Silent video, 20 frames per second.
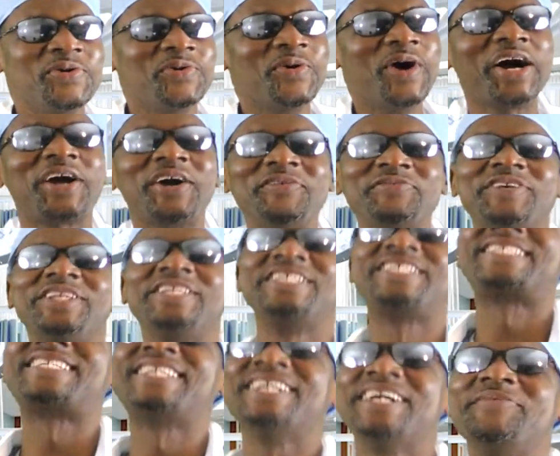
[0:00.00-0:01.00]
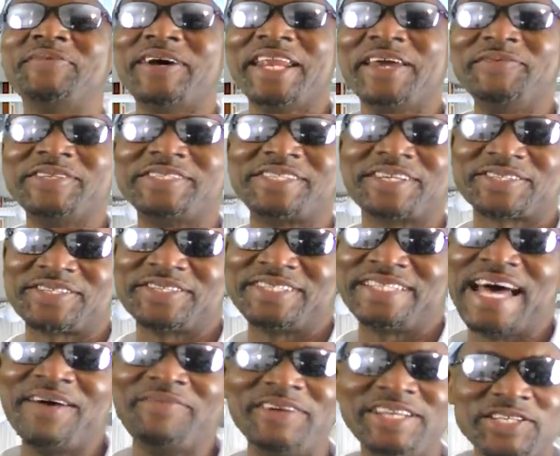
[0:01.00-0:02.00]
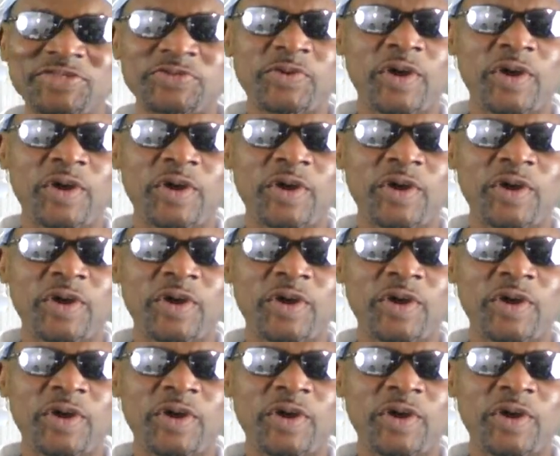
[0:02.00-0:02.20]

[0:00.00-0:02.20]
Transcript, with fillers: Welcome to the show. My name is Doctor Damages.